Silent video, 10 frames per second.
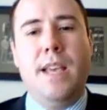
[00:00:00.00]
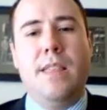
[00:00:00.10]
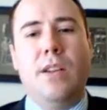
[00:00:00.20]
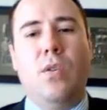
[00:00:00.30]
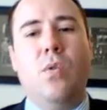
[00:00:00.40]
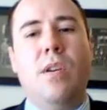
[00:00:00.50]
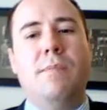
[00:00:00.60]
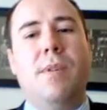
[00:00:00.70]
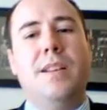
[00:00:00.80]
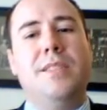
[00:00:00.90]
The court
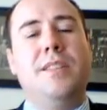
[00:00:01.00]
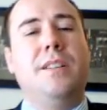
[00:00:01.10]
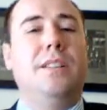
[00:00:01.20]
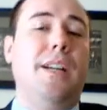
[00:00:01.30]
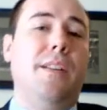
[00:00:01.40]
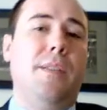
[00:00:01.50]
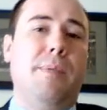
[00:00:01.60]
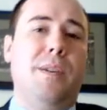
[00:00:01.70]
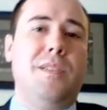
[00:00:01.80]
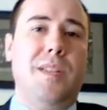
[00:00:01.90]
must declare the
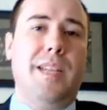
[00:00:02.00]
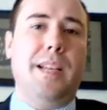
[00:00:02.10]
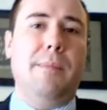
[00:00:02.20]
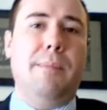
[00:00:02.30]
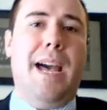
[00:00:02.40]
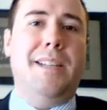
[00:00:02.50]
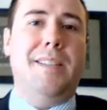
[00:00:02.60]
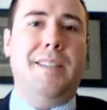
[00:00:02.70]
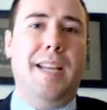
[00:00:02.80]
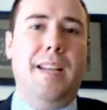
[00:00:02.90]
person
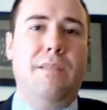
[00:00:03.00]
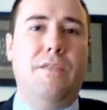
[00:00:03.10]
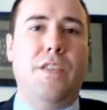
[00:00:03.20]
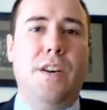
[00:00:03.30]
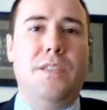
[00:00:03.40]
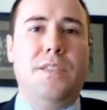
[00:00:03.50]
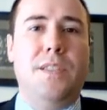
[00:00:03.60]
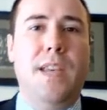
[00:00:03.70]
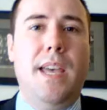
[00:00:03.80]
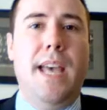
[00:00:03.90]
incapacitated first,
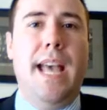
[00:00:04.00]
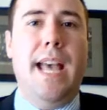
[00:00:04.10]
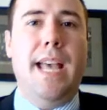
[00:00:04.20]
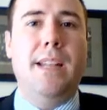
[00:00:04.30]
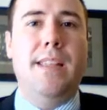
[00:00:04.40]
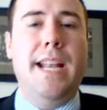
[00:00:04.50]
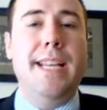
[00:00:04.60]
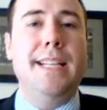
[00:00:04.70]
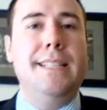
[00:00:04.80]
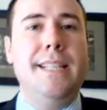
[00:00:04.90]
and they
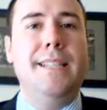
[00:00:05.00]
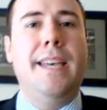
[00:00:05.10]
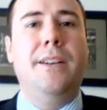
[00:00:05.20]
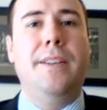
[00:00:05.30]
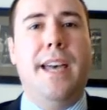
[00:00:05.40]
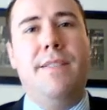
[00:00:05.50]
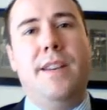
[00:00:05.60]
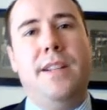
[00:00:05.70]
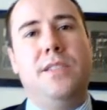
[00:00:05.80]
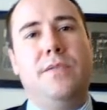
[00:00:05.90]
need detailed
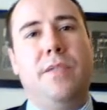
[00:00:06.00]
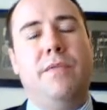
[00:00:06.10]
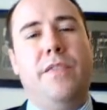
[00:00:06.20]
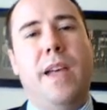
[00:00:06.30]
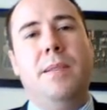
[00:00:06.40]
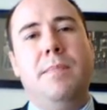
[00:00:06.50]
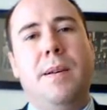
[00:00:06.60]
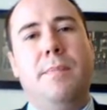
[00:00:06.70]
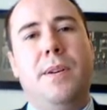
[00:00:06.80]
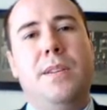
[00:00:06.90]
evidence from family
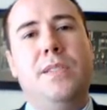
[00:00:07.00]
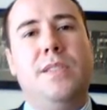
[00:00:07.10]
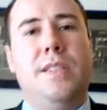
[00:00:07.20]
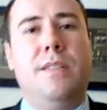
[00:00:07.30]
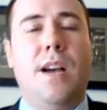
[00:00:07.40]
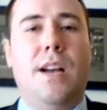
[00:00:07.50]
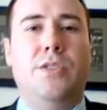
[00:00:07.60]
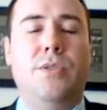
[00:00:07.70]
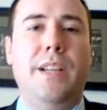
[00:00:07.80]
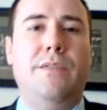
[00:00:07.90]
members,
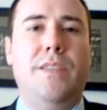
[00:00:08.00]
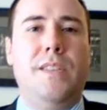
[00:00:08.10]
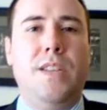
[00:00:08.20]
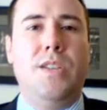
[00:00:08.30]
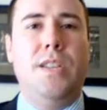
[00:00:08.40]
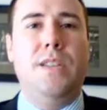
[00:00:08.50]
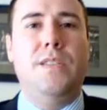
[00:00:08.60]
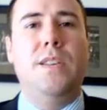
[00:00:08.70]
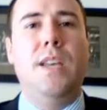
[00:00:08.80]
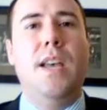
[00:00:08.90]
treating
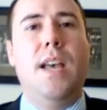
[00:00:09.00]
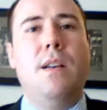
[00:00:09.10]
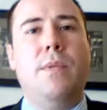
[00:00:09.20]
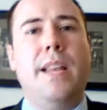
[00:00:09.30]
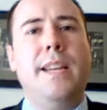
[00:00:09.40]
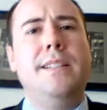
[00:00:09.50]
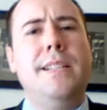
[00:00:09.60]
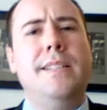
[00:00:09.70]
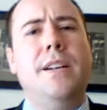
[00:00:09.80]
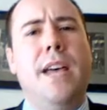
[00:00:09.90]
physicians. They need
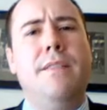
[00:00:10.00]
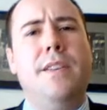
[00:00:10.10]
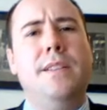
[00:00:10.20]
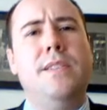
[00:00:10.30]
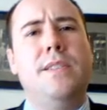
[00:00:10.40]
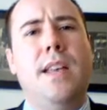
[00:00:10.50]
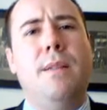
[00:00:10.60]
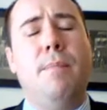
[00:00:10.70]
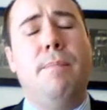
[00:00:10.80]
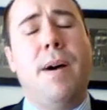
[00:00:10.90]
detailed evidence
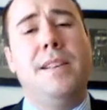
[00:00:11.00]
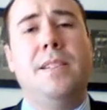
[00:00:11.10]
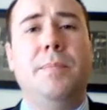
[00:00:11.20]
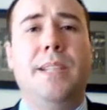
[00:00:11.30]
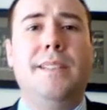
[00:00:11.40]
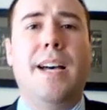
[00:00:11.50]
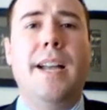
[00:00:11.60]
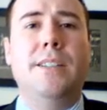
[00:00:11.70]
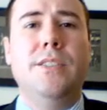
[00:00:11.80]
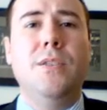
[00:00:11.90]
and possibly a
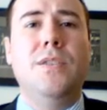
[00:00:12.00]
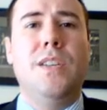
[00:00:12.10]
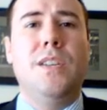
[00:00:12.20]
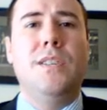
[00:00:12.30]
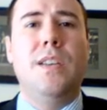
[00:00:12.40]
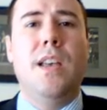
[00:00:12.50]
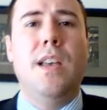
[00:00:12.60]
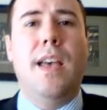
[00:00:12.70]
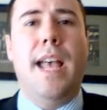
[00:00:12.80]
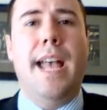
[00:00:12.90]
diagnosis
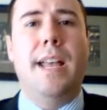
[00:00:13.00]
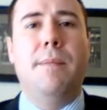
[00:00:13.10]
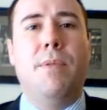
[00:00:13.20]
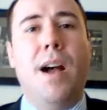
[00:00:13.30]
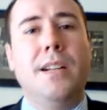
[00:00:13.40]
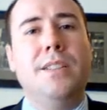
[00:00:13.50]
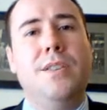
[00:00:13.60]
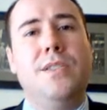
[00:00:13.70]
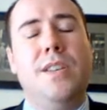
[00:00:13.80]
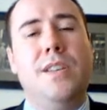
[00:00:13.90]
and
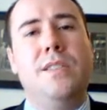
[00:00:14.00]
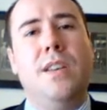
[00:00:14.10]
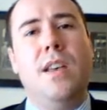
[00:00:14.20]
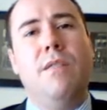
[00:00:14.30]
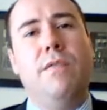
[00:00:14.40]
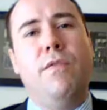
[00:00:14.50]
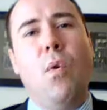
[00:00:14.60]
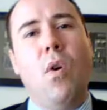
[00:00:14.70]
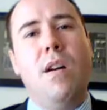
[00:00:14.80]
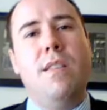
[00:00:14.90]
prognosis
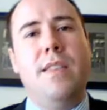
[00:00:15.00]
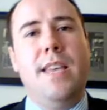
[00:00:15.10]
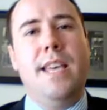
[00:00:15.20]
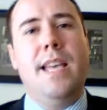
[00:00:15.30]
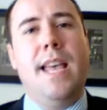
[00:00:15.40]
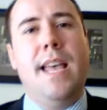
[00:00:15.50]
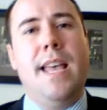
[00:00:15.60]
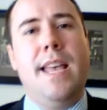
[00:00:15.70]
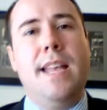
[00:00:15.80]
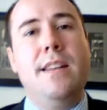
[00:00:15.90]
for the
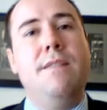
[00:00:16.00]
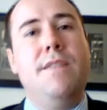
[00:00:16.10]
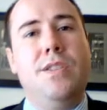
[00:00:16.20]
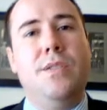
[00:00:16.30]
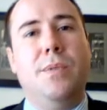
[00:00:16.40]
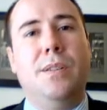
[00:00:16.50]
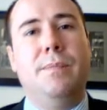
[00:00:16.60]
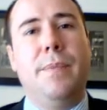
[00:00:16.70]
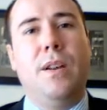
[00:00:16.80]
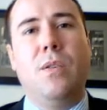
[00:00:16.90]
individual.
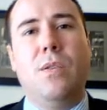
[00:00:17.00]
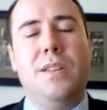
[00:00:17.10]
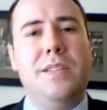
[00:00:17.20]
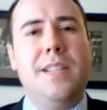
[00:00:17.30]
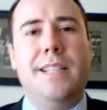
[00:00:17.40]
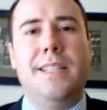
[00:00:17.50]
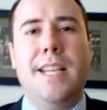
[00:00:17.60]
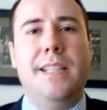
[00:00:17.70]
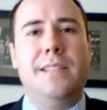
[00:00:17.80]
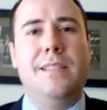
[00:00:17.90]
The court does not
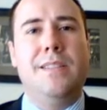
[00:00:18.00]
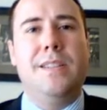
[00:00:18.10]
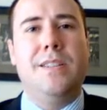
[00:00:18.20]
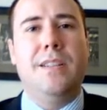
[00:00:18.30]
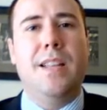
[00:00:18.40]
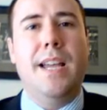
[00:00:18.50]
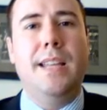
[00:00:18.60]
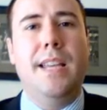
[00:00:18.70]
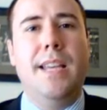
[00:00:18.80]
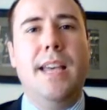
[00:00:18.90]
take this decision
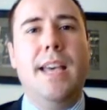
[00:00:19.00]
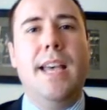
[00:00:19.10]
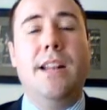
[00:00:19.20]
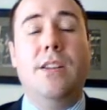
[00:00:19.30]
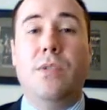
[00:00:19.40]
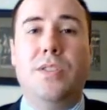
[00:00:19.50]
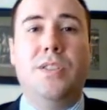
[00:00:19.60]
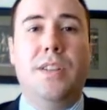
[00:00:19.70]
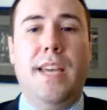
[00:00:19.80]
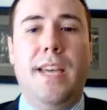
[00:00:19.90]
lightly, nor
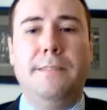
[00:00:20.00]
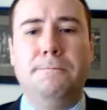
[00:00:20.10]
should they.